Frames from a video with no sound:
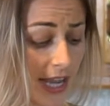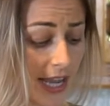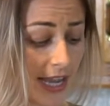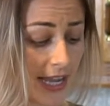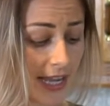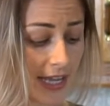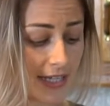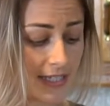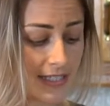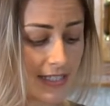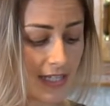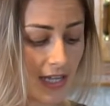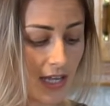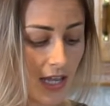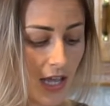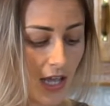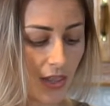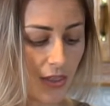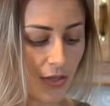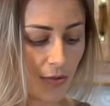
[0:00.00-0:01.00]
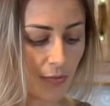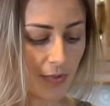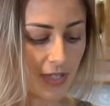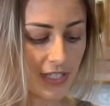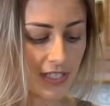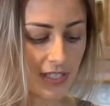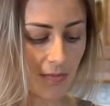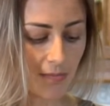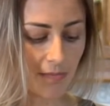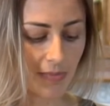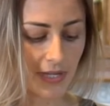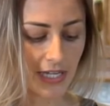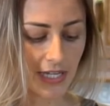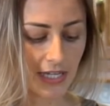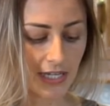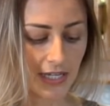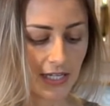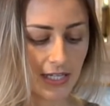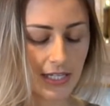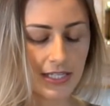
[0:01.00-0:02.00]
And the reason
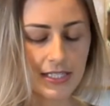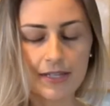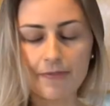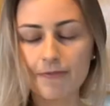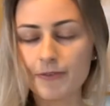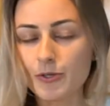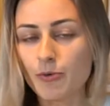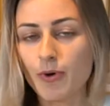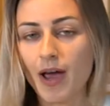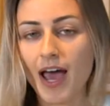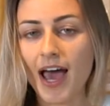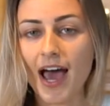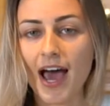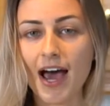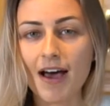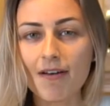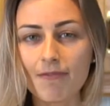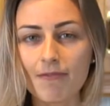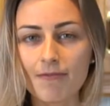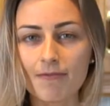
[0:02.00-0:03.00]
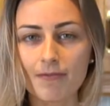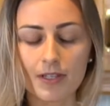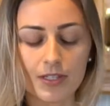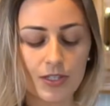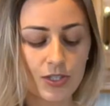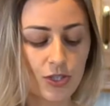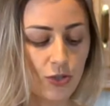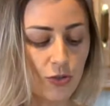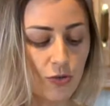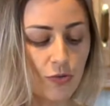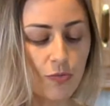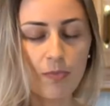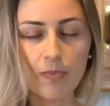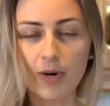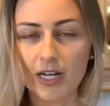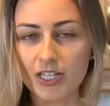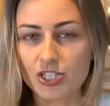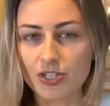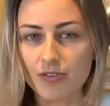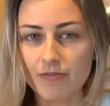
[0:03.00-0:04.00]
being is if you have too
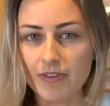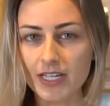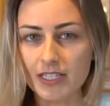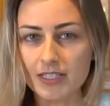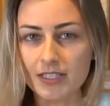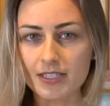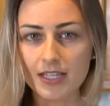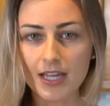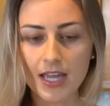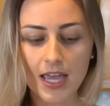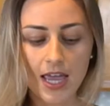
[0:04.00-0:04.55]
much of it,